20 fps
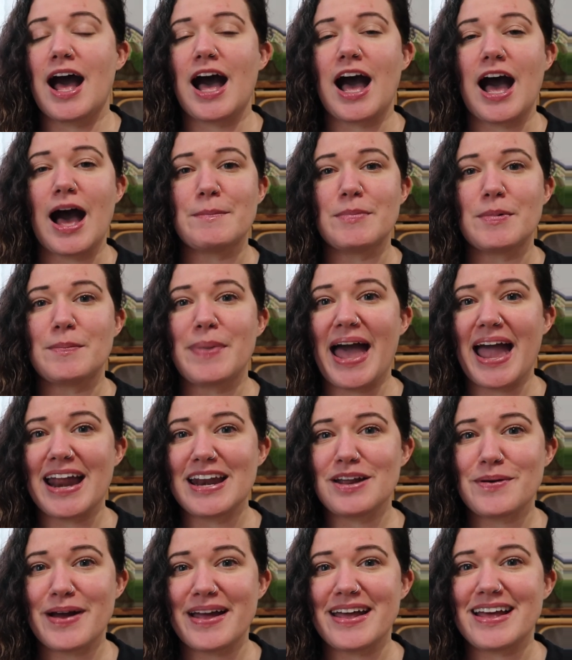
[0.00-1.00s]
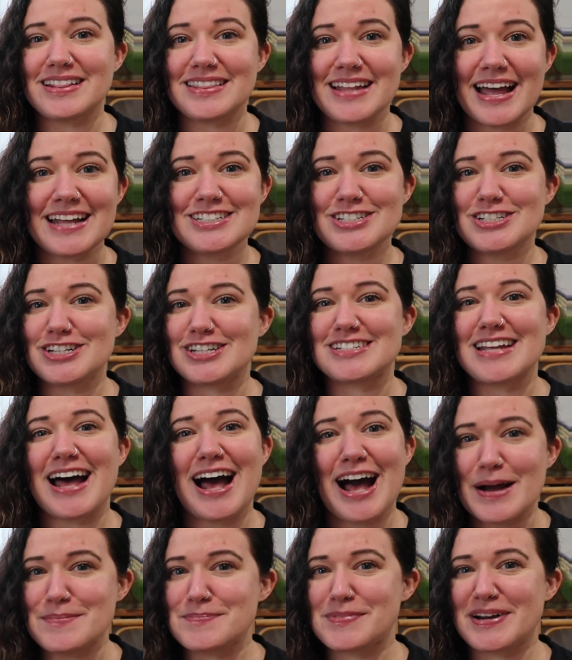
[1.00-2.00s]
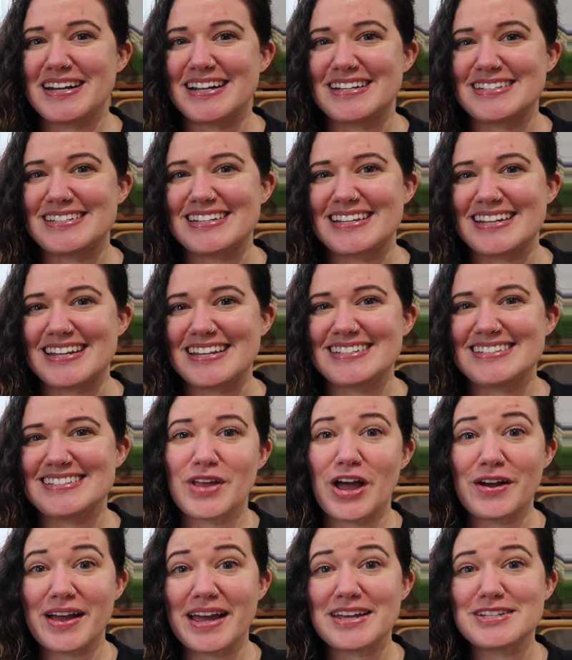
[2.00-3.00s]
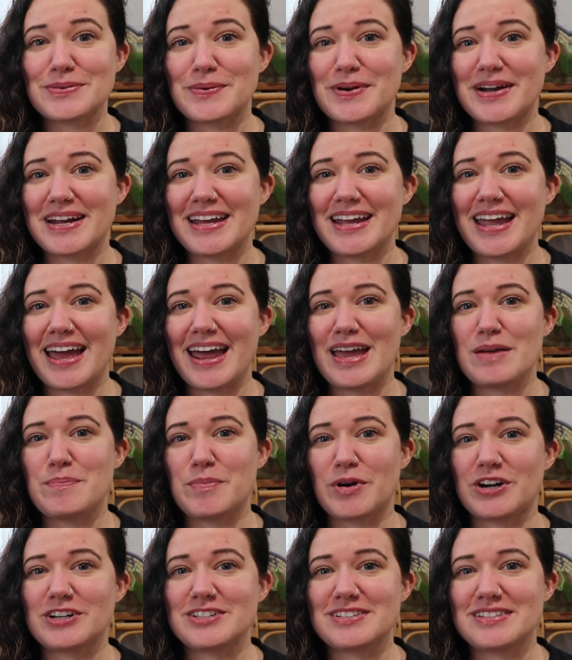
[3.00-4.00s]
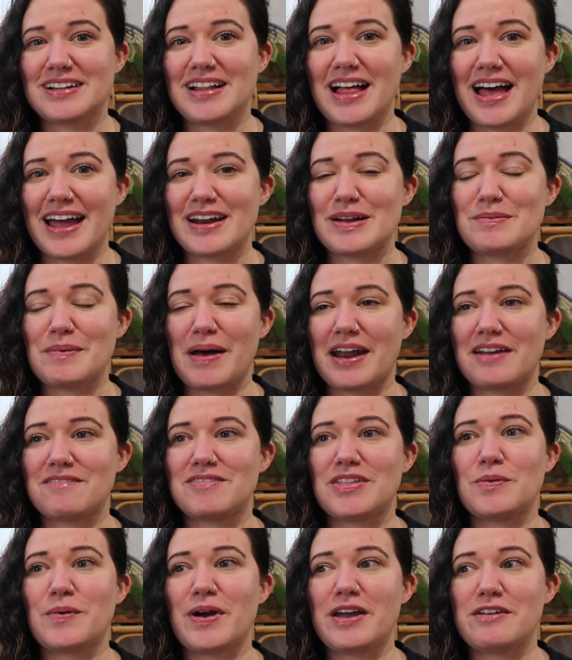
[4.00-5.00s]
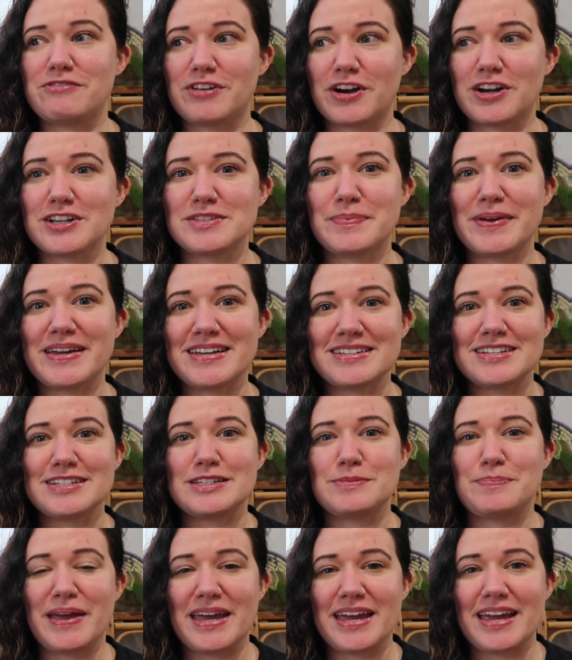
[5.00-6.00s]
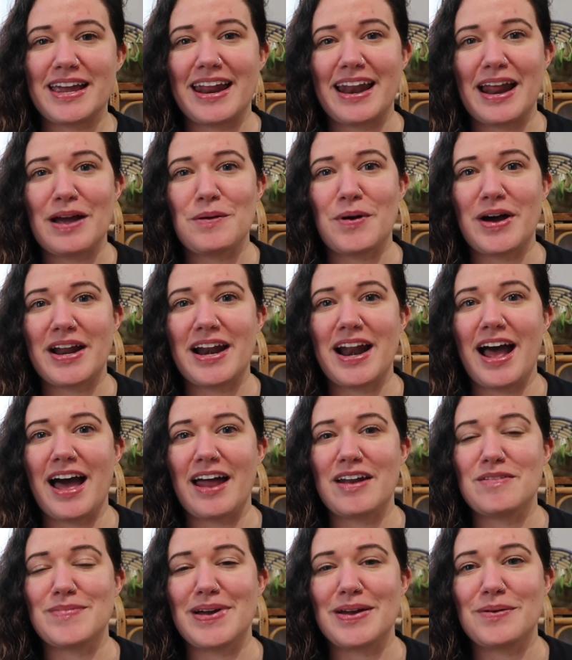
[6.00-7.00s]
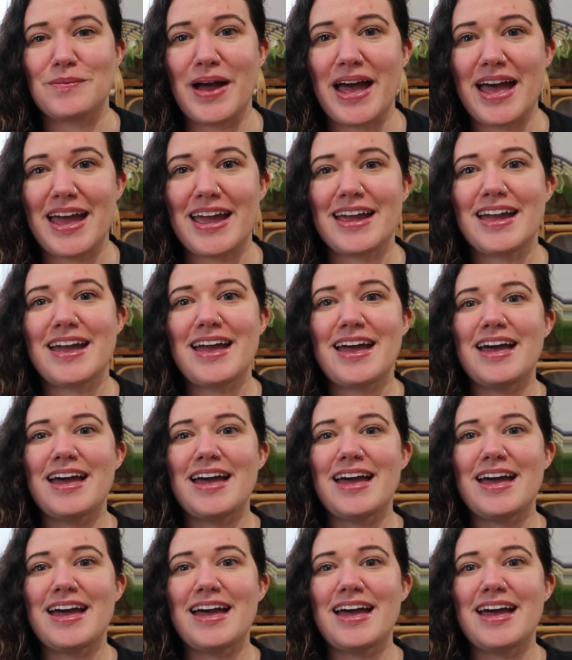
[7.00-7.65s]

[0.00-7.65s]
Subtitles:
But anyway, let's just hop right into this. Okay, so we're gonna get a personal item out of the way first because it's big and I want it out of my way.